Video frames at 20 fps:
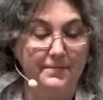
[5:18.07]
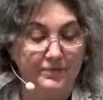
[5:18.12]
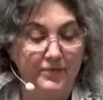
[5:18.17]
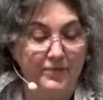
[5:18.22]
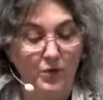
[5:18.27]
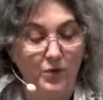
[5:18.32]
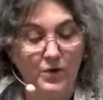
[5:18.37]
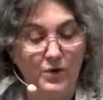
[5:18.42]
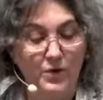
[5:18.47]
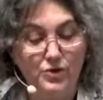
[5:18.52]

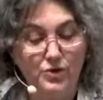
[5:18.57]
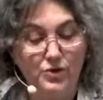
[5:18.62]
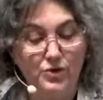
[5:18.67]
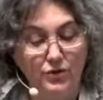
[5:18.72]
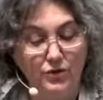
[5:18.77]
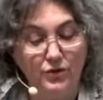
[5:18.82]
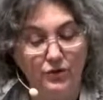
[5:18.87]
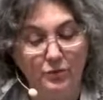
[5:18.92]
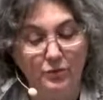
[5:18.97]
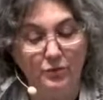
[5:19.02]
We are
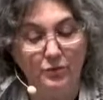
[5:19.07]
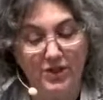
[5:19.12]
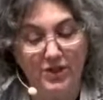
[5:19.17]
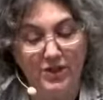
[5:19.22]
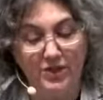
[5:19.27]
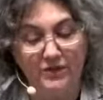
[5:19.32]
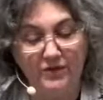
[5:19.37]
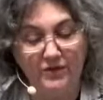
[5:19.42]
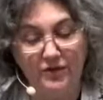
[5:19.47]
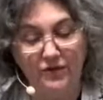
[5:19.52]
Jews, but each
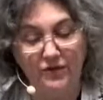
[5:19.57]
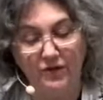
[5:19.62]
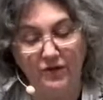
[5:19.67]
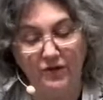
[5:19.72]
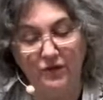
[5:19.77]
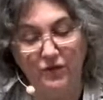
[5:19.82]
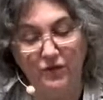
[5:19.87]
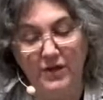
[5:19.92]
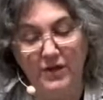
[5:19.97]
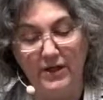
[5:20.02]
of us is
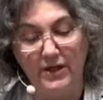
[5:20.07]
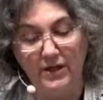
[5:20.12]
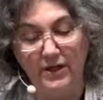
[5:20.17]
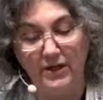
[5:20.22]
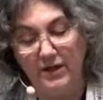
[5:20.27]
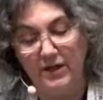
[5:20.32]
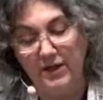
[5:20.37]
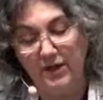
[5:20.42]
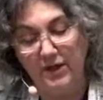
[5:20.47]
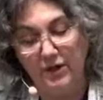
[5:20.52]
unique.
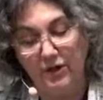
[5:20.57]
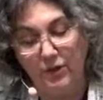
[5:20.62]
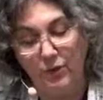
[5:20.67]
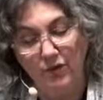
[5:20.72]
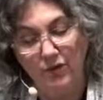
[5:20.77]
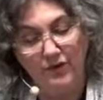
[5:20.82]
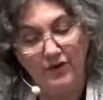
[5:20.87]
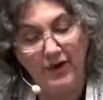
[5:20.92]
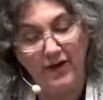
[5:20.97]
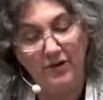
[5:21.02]
We
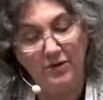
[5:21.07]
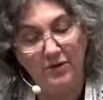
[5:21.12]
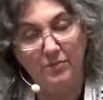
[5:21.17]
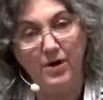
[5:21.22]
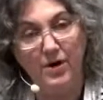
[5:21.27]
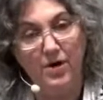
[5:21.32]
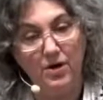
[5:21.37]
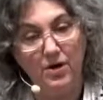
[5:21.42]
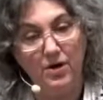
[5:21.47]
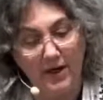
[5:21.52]
stand
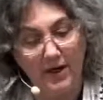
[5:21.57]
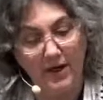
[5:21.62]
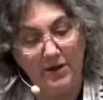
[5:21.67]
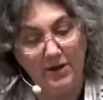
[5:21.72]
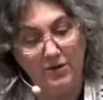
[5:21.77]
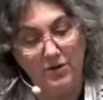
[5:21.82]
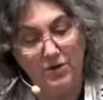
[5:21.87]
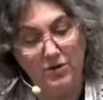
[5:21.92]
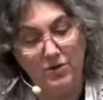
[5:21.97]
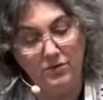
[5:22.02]
apart and
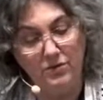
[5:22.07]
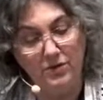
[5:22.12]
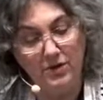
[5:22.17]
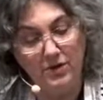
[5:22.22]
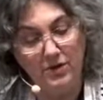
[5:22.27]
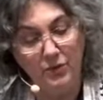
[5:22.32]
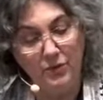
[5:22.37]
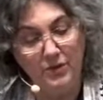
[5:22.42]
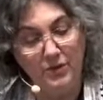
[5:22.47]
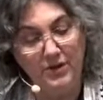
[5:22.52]
alone
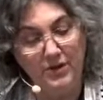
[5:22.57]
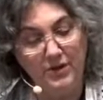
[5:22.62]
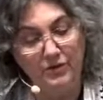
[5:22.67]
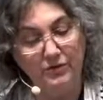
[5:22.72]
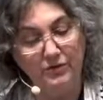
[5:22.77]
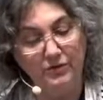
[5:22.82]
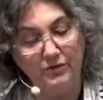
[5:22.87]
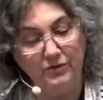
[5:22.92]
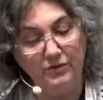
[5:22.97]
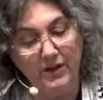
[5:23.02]
with different
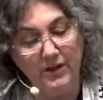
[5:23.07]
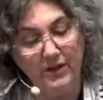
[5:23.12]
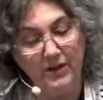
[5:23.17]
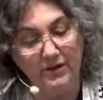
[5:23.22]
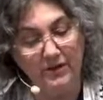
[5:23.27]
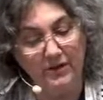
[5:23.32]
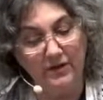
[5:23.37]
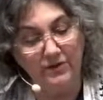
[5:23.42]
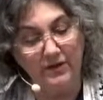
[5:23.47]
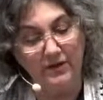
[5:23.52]

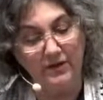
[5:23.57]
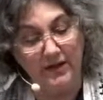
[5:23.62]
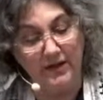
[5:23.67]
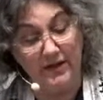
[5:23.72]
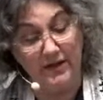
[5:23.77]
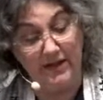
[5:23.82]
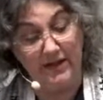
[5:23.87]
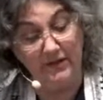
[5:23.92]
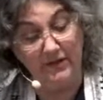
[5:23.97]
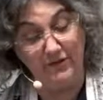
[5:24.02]
feelings and
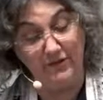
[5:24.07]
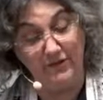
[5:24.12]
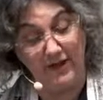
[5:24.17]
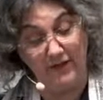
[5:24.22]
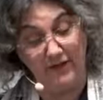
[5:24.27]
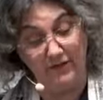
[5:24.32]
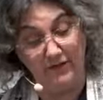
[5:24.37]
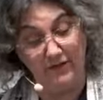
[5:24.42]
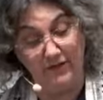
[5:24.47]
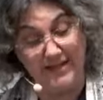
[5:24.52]

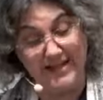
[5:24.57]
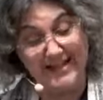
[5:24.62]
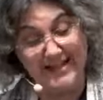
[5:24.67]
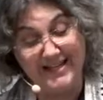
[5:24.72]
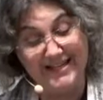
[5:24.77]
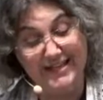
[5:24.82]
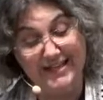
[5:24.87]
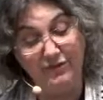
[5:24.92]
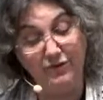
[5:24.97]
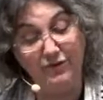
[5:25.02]
insights,
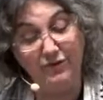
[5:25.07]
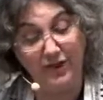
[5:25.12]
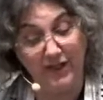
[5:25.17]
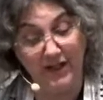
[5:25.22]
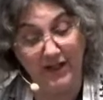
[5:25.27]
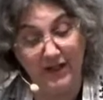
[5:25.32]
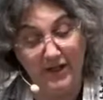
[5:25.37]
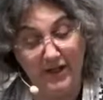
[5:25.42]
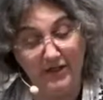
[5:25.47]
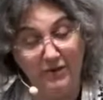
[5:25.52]
differing
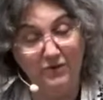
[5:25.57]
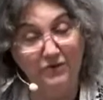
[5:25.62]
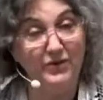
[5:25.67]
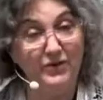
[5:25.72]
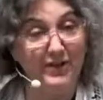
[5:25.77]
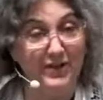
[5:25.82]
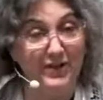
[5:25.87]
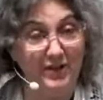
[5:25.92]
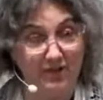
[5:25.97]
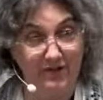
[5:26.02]

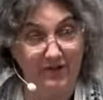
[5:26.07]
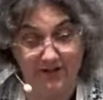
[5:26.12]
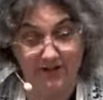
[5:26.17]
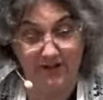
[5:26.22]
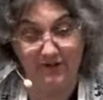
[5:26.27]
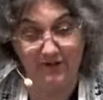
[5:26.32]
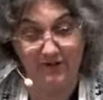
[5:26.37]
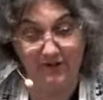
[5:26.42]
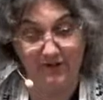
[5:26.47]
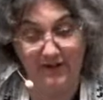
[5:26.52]
feelings and
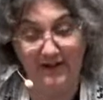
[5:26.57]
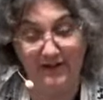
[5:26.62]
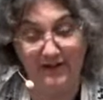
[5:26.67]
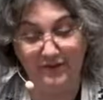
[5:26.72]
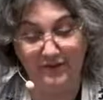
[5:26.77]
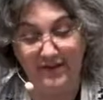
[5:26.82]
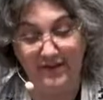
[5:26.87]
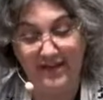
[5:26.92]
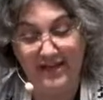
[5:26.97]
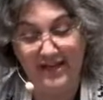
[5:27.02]

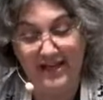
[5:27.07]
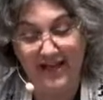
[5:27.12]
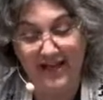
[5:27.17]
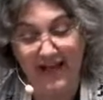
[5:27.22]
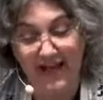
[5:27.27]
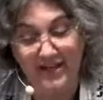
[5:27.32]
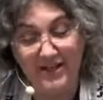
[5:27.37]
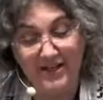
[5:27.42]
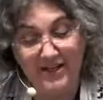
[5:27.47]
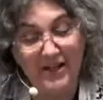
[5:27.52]
insights.
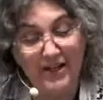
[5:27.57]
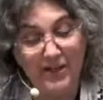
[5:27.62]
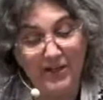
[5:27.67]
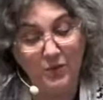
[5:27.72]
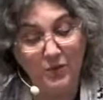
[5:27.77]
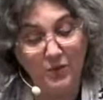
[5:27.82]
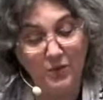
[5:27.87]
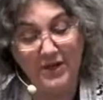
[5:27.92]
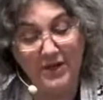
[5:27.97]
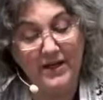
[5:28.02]
And yet
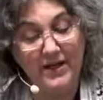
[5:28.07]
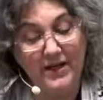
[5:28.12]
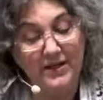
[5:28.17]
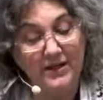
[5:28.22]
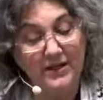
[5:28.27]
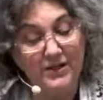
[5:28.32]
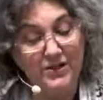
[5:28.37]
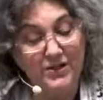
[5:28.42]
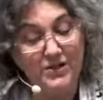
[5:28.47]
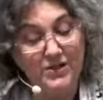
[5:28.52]
we are not
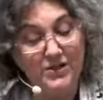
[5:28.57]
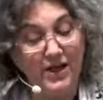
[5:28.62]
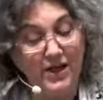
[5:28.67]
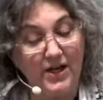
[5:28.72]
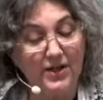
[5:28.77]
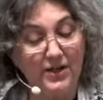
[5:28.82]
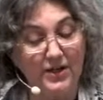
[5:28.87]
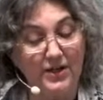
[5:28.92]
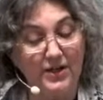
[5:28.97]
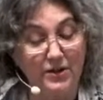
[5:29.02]

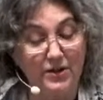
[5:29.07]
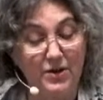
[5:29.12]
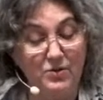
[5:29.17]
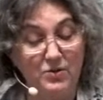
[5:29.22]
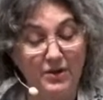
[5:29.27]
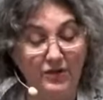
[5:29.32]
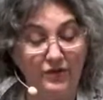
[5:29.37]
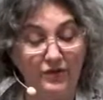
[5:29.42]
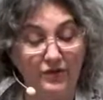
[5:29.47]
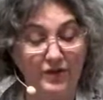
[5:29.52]
entirely alone
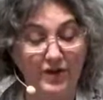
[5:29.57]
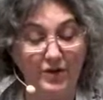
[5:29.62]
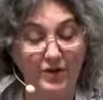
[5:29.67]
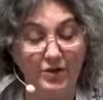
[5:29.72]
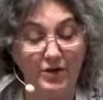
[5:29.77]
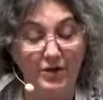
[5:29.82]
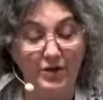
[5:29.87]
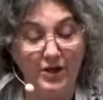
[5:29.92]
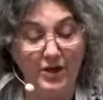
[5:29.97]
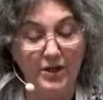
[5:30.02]
and
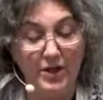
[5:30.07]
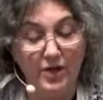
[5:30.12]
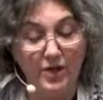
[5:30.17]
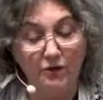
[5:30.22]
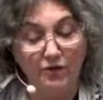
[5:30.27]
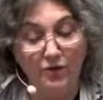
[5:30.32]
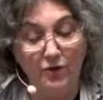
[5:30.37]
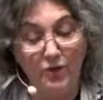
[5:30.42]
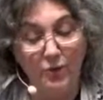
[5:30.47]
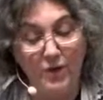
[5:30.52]
separate,
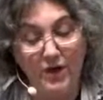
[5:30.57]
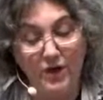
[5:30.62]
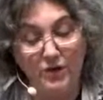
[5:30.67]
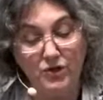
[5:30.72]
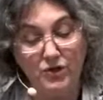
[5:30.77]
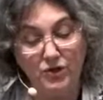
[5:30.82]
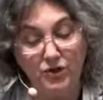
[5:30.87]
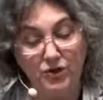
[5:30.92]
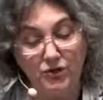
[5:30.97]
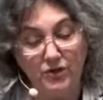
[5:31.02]
for we are
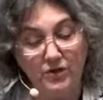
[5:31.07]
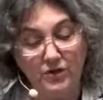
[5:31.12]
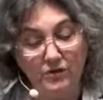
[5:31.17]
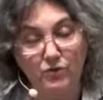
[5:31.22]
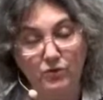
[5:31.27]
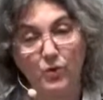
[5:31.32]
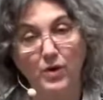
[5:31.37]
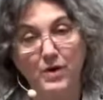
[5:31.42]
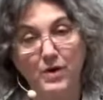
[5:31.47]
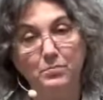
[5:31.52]
children
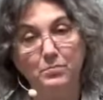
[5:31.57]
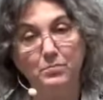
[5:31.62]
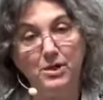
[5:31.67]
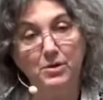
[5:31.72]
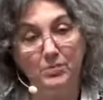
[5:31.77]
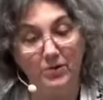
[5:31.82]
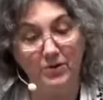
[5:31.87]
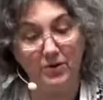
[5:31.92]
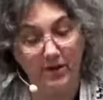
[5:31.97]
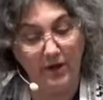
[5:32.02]
of one
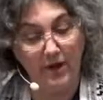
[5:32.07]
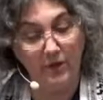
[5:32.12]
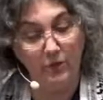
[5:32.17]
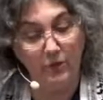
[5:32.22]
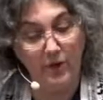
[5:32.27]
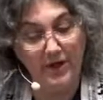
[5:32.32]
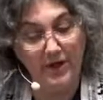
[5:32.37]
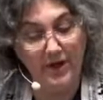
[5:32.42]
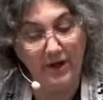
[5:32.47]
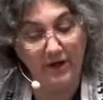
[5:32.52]
people and
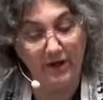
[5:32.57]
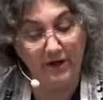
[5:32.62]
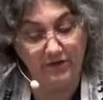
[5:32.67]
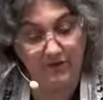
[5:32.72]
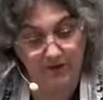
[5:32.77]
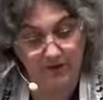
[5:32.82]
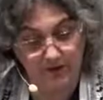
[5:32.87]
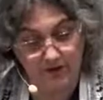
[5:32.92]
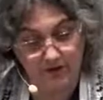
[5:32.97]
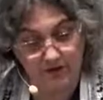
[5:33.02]
one
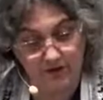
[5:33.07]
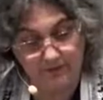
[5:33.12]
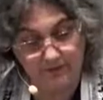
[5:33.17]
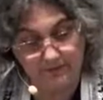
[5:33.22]
heritage.